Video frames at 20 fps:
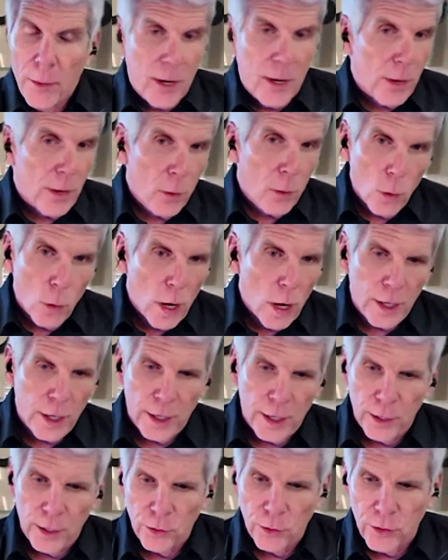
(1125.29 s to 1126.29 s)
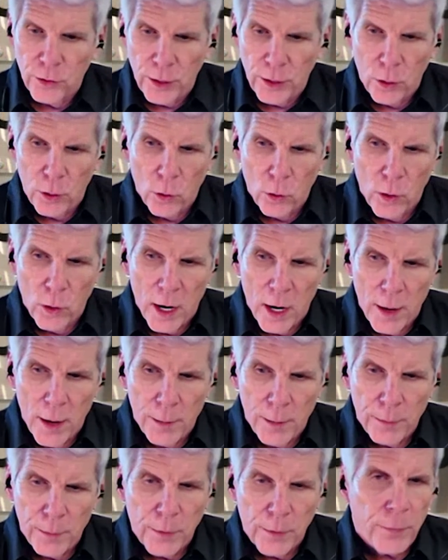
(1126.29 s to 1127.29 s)
The other one is,
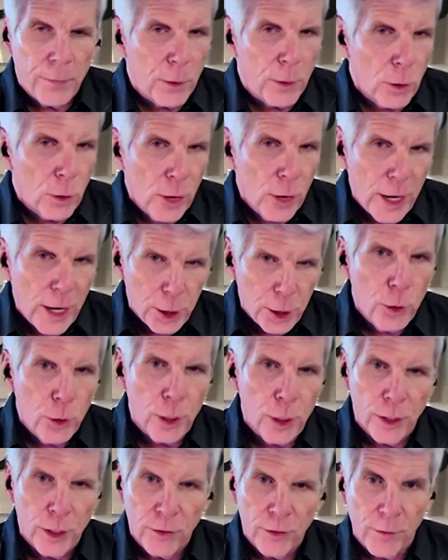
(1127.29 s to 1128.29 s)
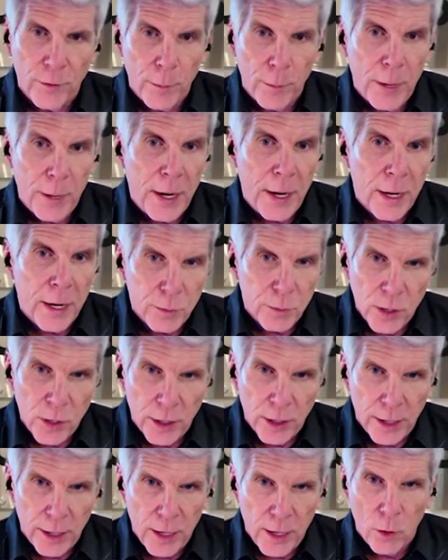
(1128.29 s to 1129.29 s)
the trade unions have a big
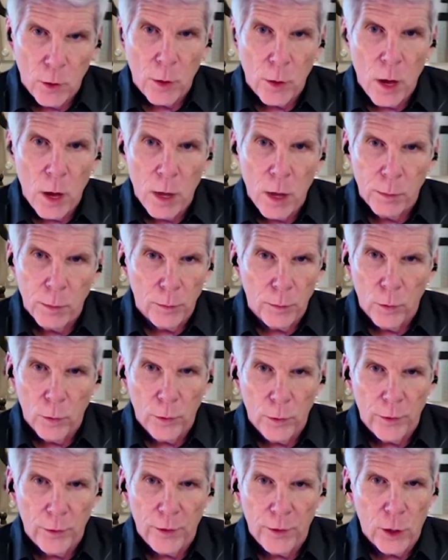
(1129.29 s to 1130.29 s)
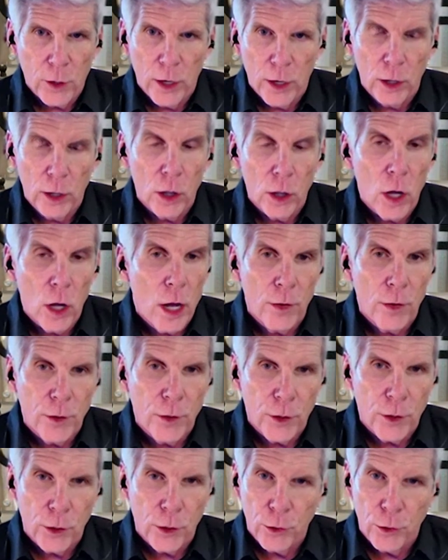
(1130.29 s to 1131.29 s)
upside down problem where they've got a lot
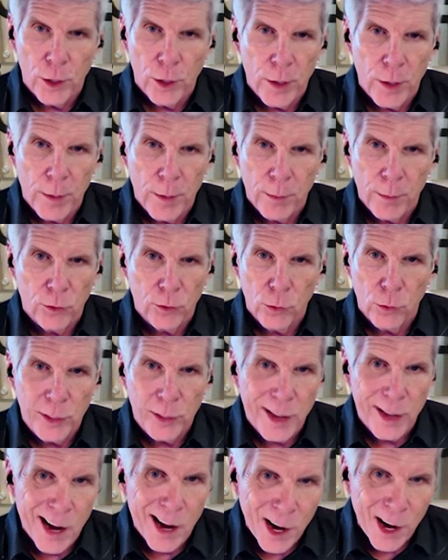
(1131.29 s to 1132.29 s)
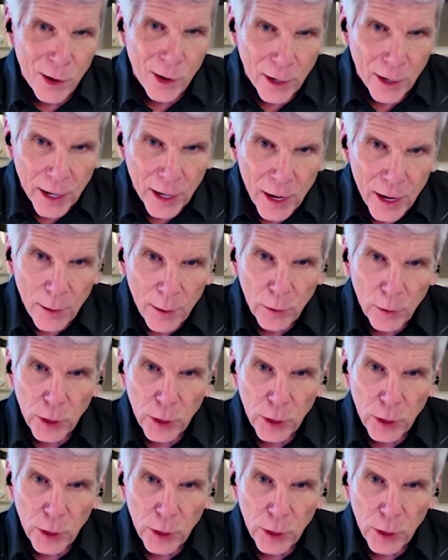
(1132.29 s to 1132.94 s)
of their union members are retiring